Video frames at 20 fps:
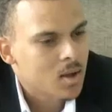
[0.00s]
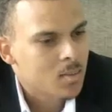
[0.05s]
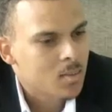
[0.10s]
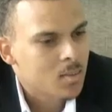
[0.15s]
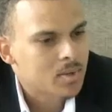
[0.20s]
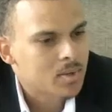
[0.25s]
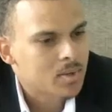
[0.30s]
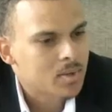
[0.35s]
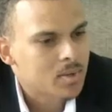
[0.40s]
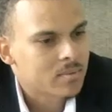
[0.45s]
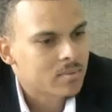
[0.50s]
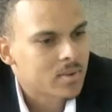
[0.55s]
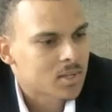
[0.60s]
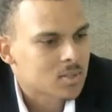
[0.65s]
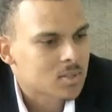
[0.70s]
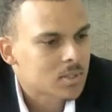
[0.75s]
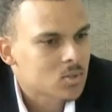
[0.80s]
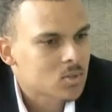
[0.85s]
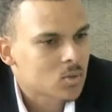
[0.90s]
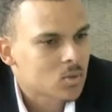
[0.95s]

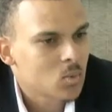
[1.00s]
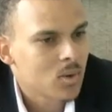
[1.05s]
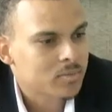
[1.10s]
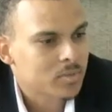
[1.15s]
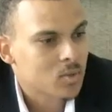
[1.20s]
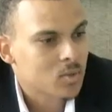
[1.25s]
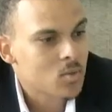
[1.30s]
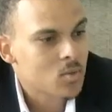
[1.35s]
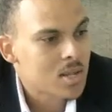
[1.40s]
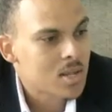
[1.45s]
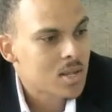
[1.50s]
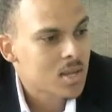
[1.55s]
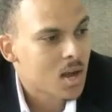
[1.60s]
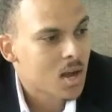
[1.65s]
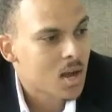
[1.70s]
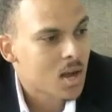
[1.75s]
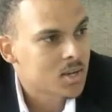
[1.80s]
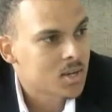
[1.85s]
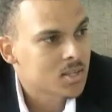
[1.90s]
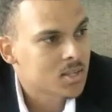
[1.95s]
investments. So you have to really
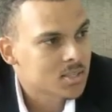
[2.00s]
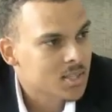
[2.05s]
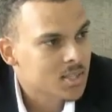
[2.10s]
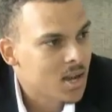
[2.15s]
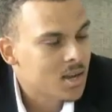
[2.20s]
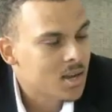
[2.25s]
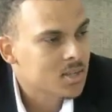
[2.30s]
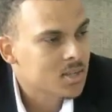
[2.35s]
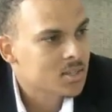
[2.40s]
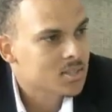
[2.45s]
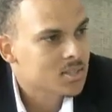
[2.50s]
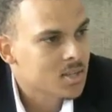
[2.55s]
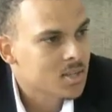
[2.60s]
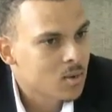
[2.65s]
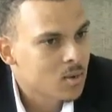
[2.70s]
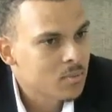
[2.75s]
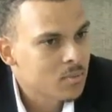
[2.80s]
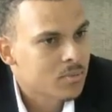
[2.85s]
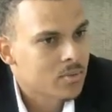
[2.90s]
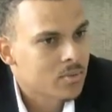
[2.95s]
understand
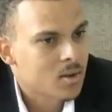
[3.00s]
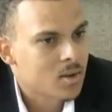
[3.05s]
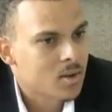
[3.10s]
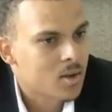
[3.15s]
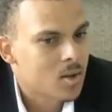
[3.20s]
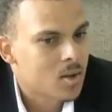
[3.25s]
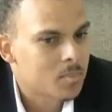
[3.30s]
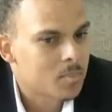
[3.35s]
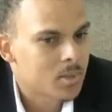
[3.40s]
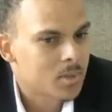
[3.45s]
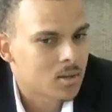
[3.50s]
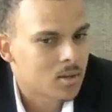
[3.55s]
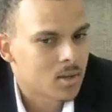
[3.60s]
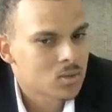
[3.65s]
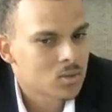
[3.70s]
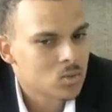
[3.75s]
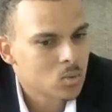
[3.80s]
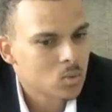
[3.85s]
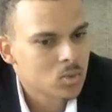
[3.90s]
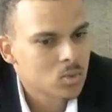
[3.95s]
yourself,
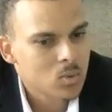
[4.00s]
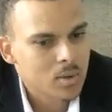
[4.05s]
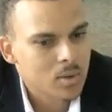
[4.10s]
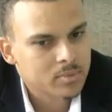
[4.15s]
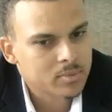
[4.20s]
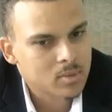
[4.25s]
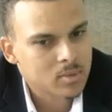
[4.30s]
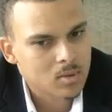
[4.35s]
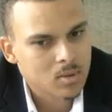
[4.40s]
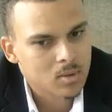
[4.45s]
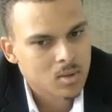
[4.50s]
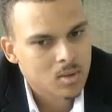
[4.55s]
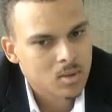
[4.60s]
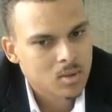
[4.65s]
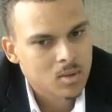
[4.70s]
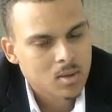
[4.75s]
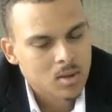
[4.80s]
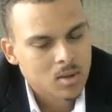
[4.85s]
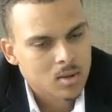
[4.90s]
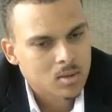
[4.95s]
and two, you have to
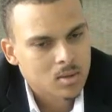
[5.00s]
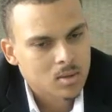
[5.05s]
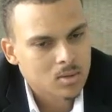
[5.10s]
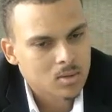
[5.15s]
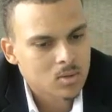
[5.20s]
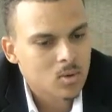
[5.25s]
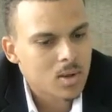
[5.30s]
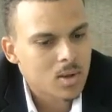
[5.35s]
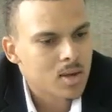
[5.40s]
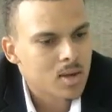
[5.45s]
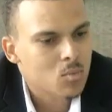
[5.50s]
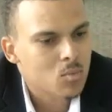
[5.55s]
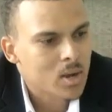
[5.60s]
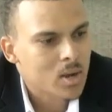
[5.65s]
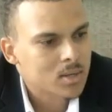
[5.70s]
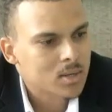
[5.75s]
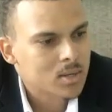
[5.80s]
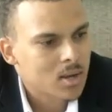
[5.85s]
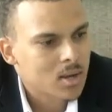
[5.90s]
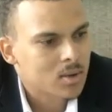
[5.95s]
kind of
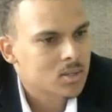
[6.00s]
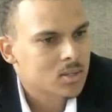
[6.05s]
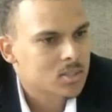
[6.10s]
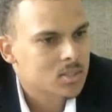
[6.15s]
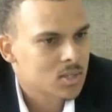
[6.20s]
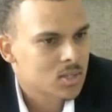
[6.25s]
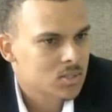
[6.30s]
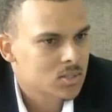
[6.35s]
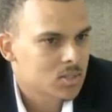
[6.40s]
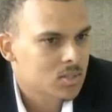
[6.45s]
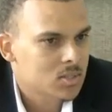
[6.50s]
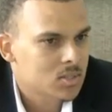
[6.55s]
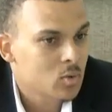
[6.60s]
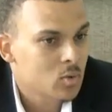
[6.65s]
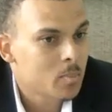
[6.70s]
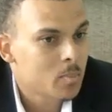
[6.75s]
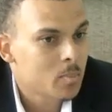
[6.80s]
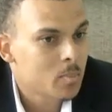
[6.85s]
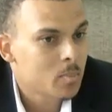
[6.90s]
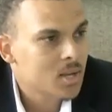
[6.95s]
write down decisions. If you
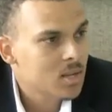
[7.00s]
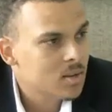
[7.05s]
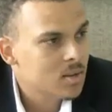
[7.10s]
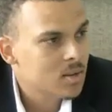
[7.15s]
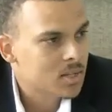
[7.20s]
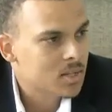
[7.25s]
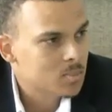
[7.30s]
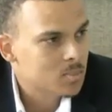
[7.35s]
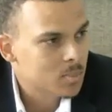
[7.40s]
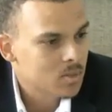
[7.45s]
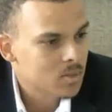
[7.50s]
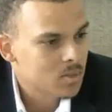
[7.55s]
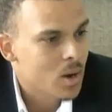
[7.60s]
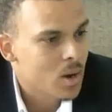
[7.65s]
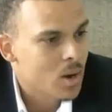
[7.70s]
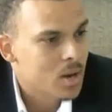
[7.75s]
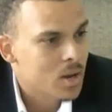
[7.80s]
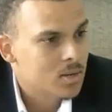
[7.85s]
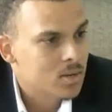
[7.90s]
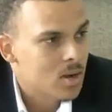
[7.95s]
make an investment,
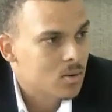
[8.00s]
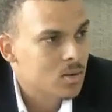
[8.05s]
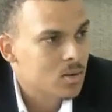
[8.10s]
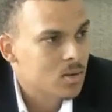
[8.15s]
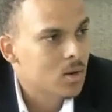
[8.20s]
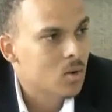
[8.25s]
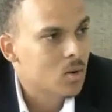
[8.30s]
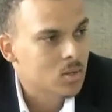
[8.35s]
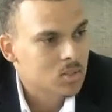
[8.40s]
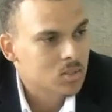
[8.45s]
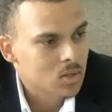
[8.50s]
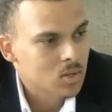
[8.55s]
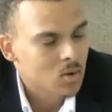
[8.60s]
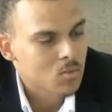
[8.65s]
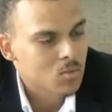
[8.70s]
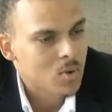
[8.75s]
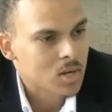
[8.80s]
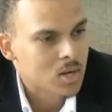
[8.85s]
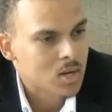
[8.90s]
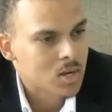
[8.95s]
write down the logic or
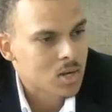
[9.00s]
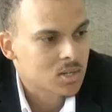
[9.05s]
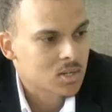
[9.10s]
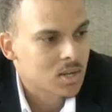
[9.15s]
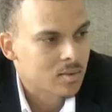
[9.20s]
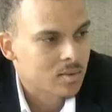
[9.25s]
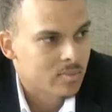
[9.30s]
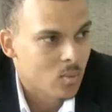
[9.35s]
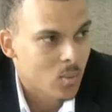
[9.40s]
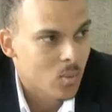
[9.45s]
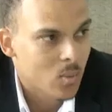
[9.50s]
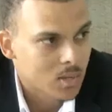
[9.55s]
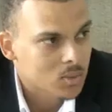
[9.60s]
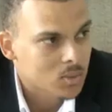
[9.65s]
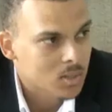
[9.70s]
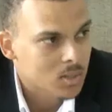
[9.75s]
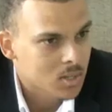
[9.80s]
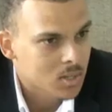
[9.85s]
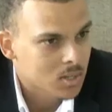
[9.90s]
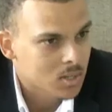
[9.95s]
rationale for why you
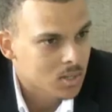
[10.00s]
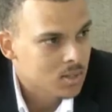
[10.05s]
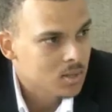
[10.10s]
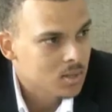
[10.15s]
did it.